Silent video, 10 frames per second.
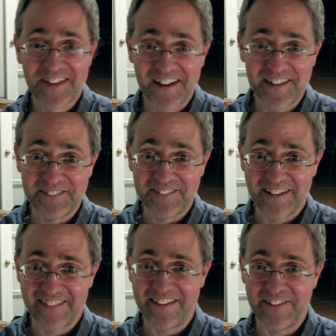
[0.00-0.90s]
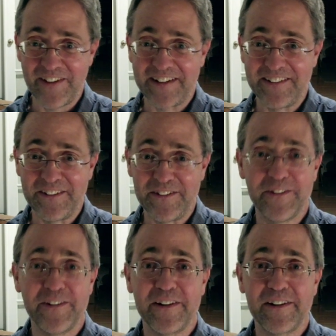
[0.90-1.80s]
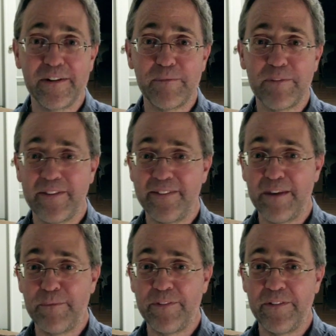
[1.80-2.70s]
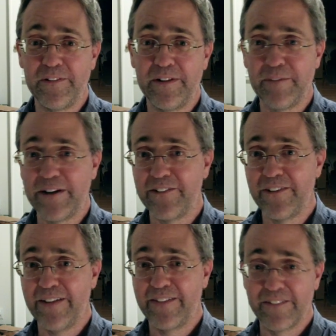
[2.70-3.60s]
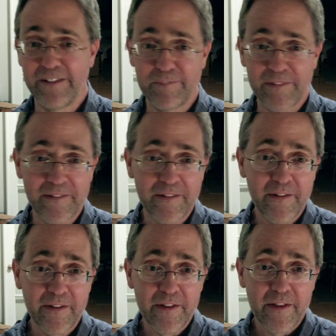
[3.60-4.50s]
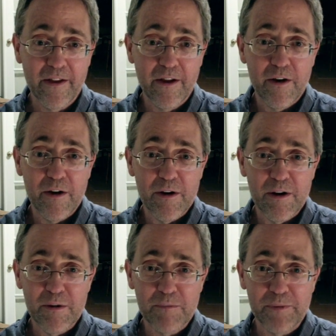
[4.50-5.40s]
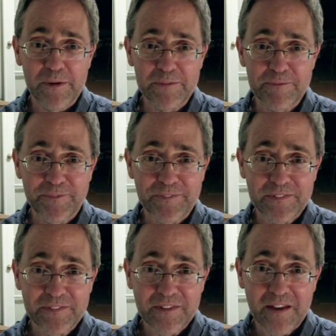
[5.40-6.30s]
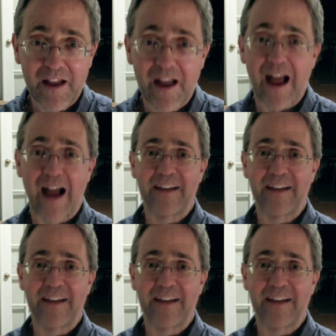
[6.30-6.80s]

I'll see if I can include a clip of this episode in my transcript. But I